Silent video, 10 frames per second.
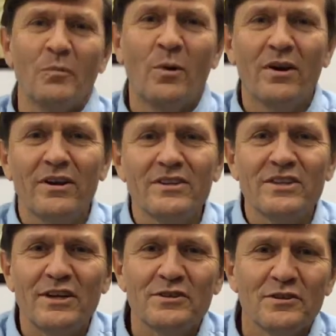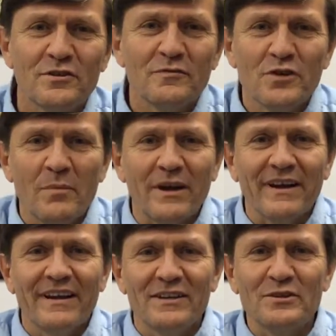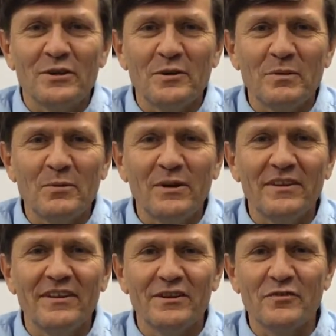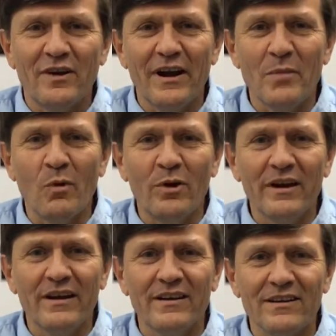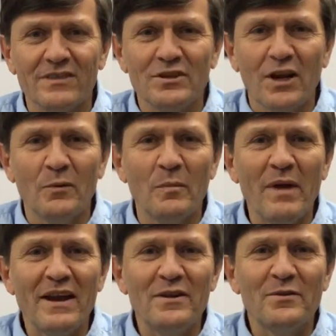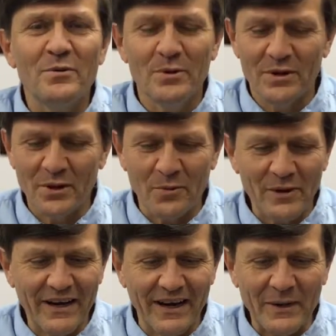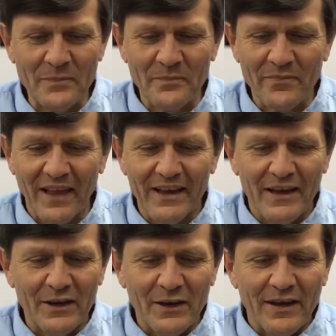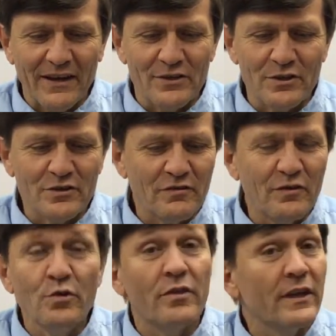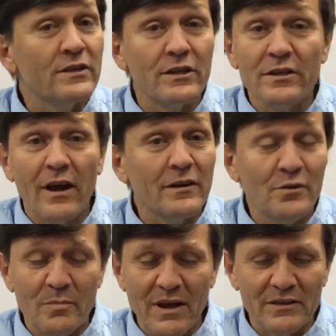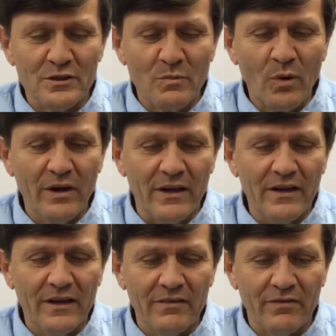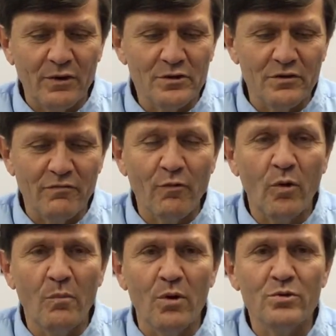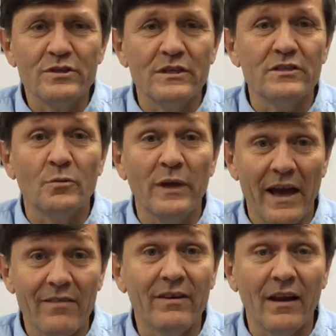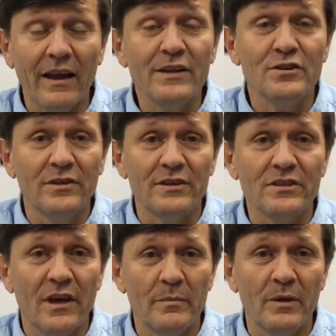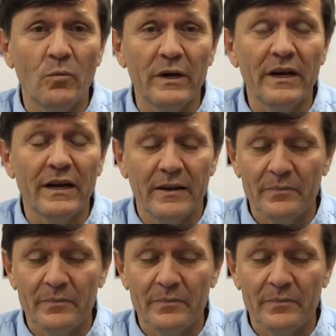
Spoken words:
morning, citizens of Chubbuck. It's good to be with you this Friday morning. It looks like we made it through another week. Just a few things to talk to you about this morning. First and foremost is that we have an election this coming week.